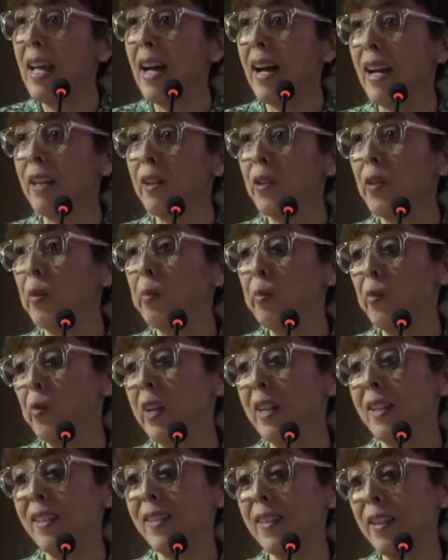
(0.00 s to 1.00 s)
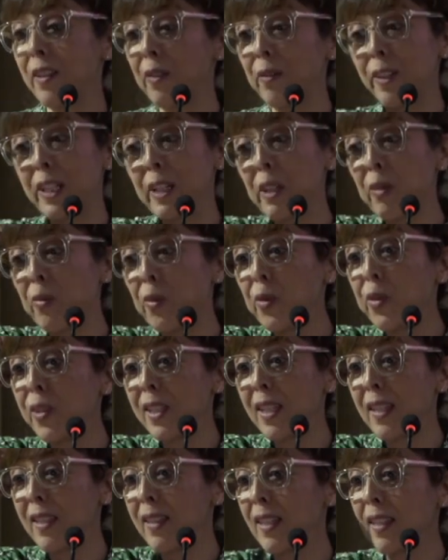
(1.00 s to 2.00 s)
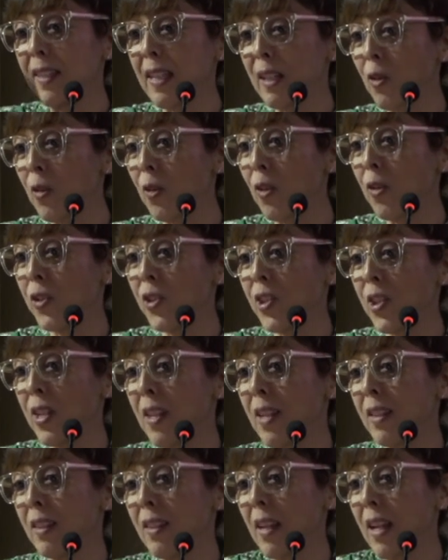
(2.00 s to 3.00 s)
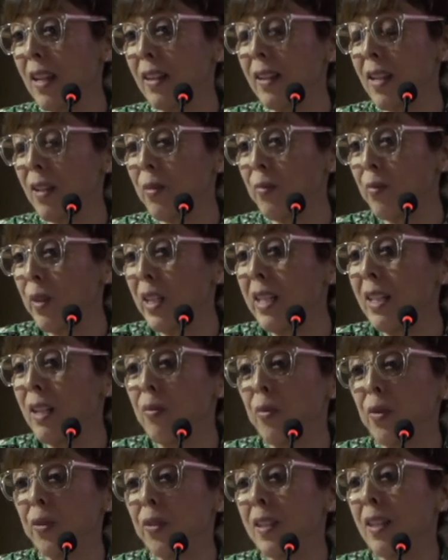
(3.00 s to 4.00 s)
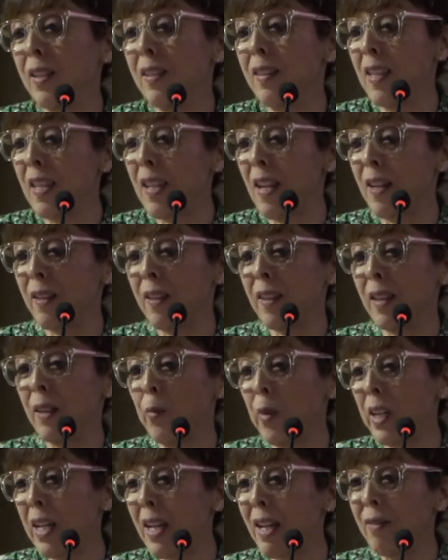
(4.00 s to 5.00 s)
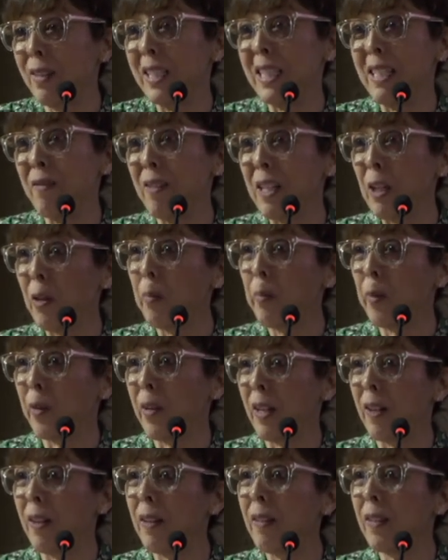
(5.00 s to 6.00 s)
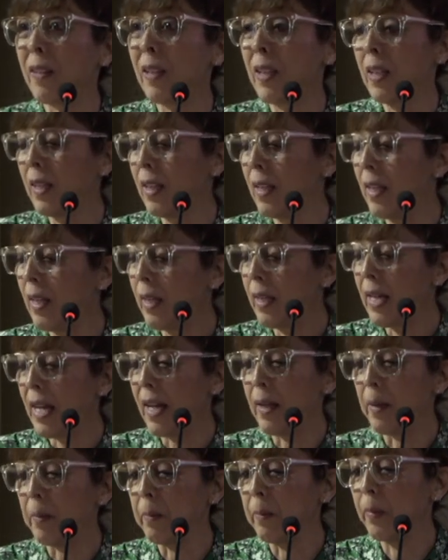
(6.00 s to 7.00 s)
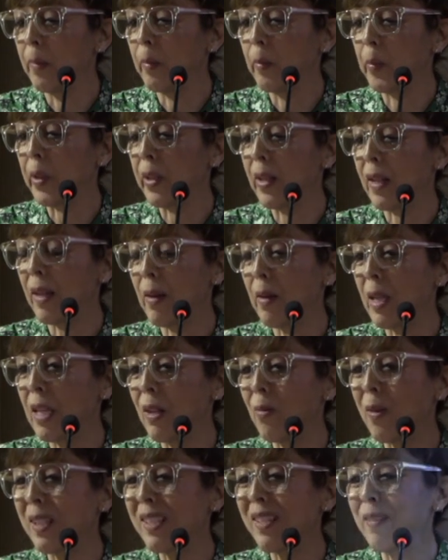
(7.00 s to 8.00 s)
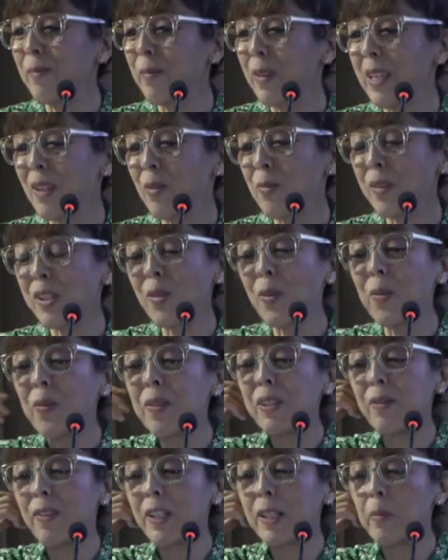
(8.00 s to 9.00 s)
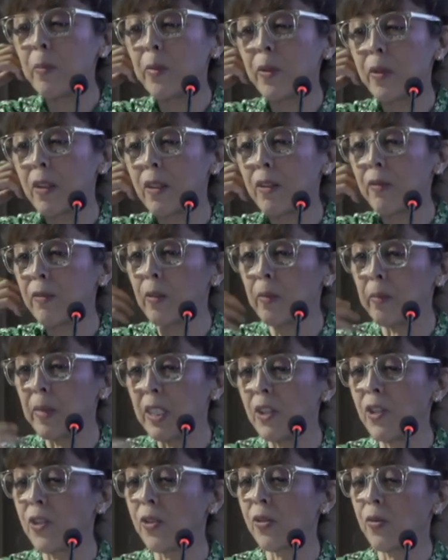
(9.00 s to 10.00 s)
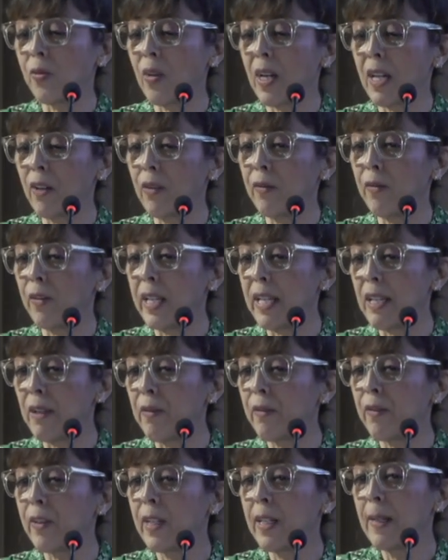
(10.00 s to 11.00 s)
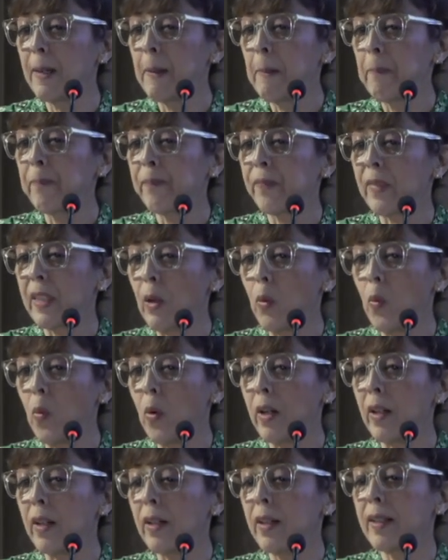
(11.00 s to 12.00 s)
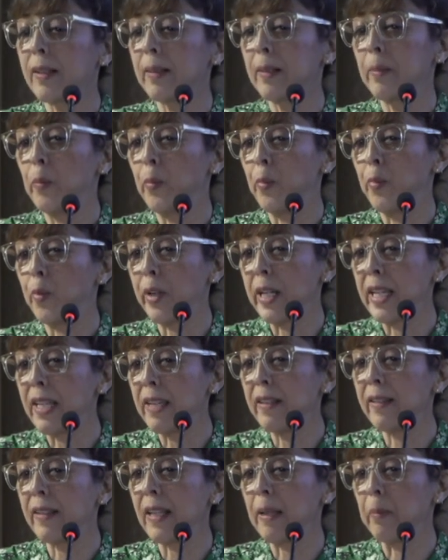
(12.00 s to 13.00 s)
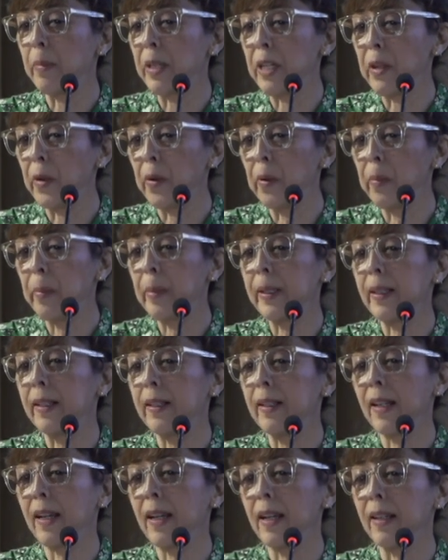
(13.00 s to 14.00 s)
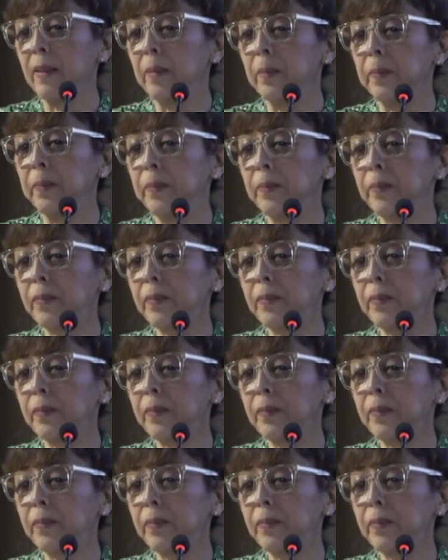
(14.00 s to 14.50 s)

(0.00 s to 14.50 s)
I hope we are still very rooted in ecology and, and really rooted in the Earth, and we haven't given up on Earth. Um, but it was, it was always very important for me just to kind of leave the work, breathe and be open and,